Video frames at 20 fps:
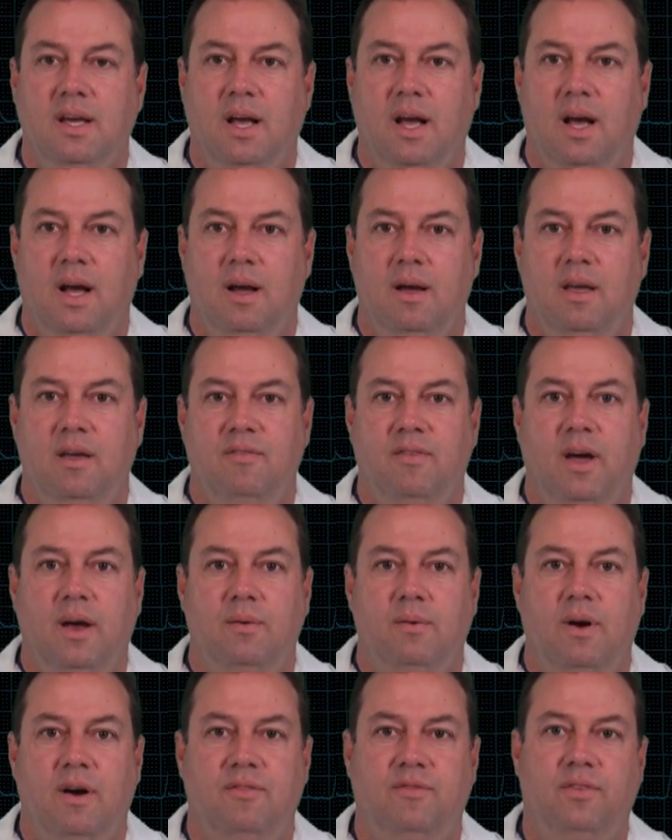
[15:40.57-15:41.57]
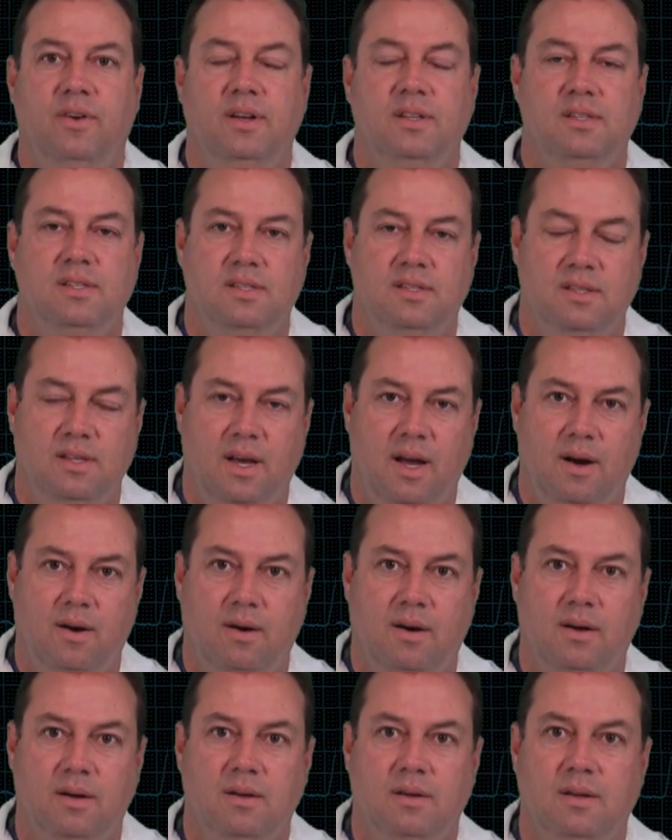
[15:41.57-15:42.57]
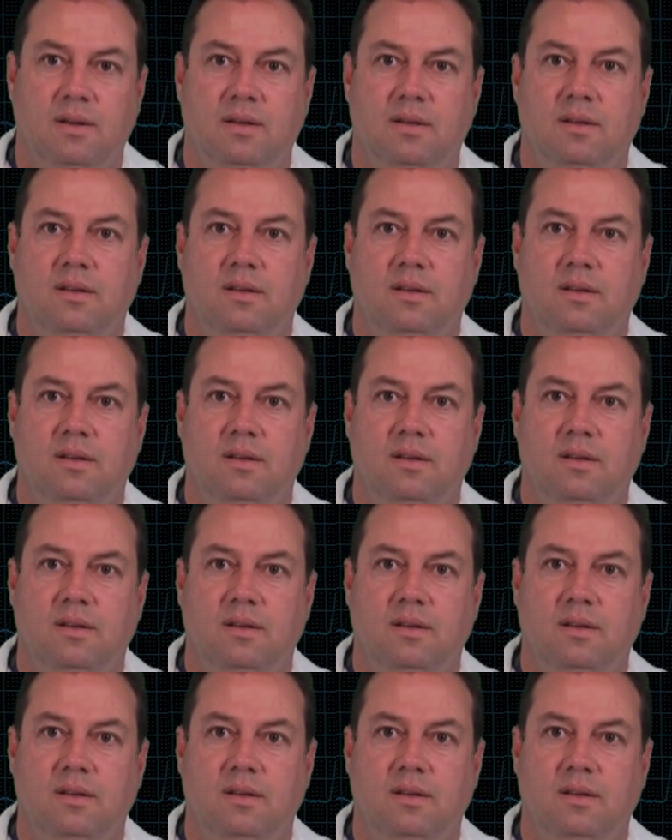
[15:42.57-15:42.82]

Uh, if I reference our